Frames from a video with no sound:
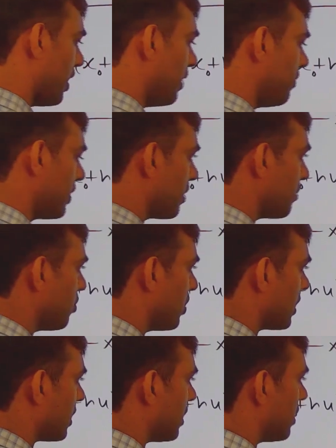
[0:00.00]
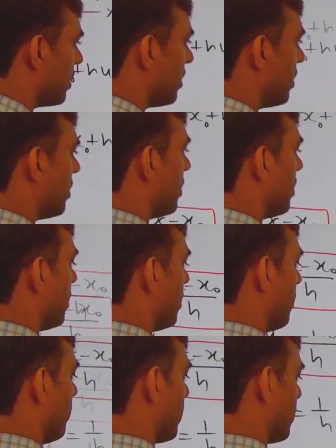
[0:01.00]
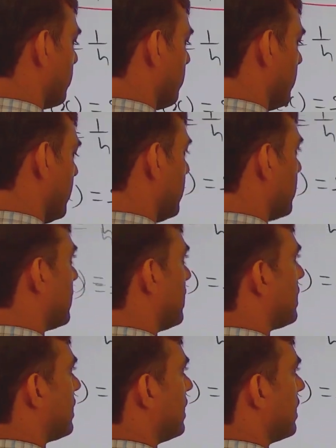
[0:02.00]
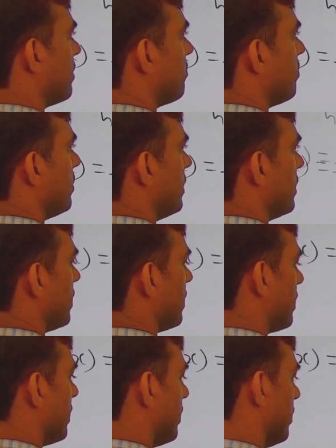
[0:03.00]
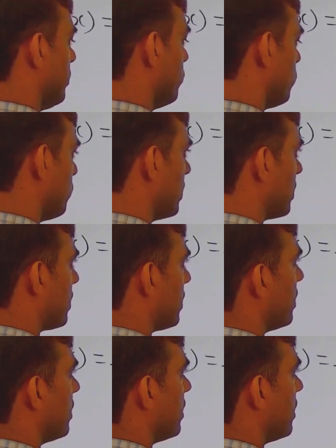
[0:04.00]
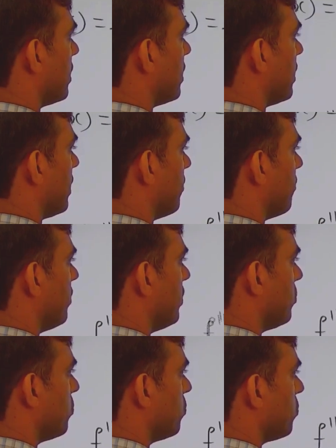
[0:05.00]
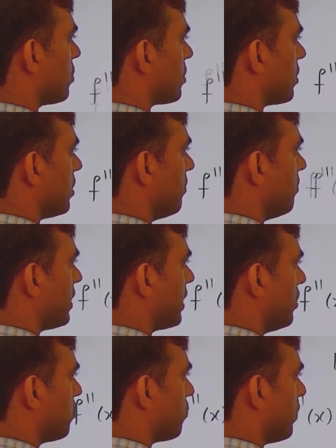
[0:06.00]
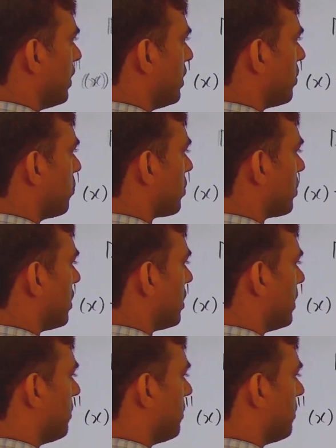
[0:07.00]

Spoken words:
become what? Become very interesting if we use what? If we try to find out the